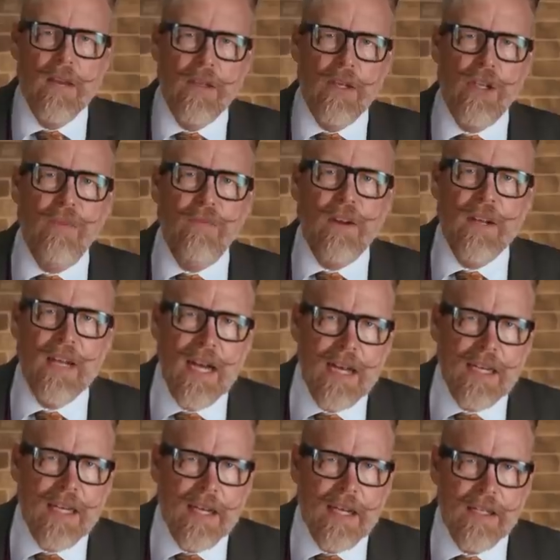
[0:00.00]
The shift in
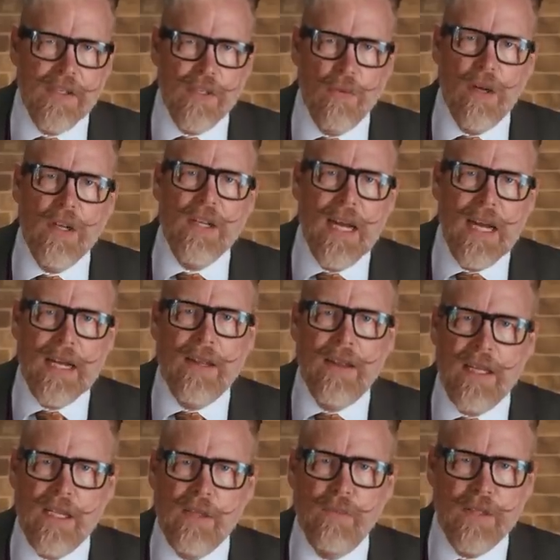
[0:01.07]
tactic is to attack
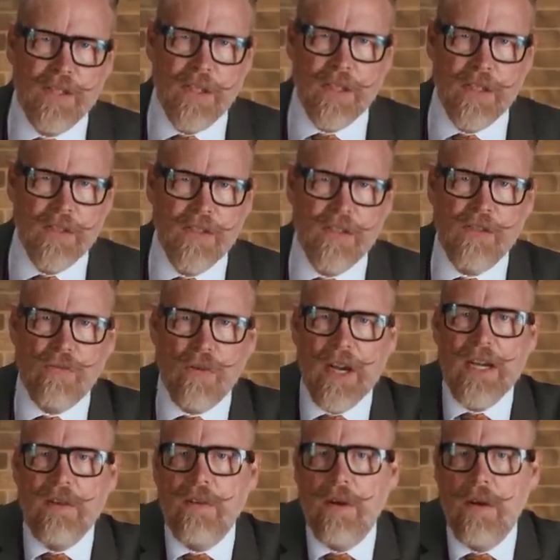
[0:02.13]
these positions
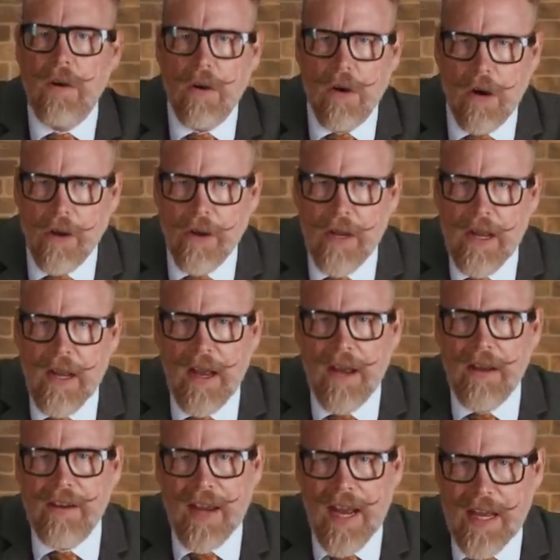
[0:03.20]
straight on
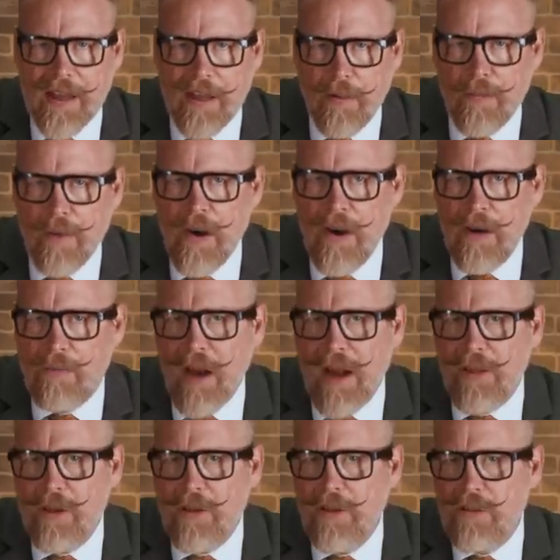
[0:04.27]
and take them,
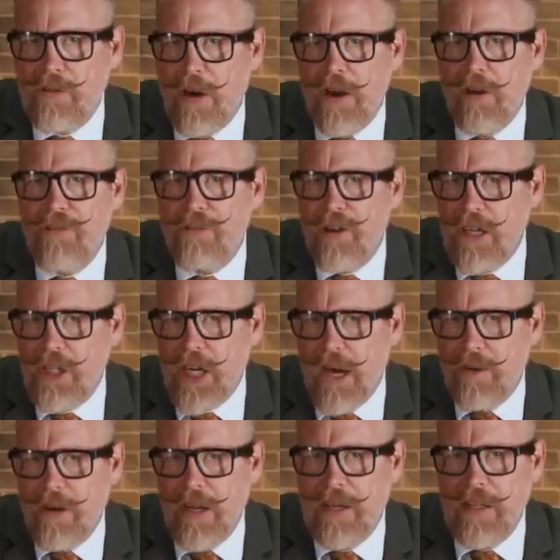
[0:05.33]
rather than trying to flush
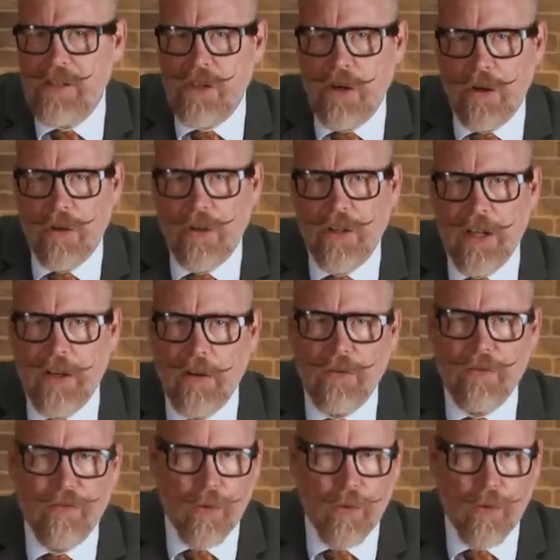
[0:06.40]
out and encircle Tito's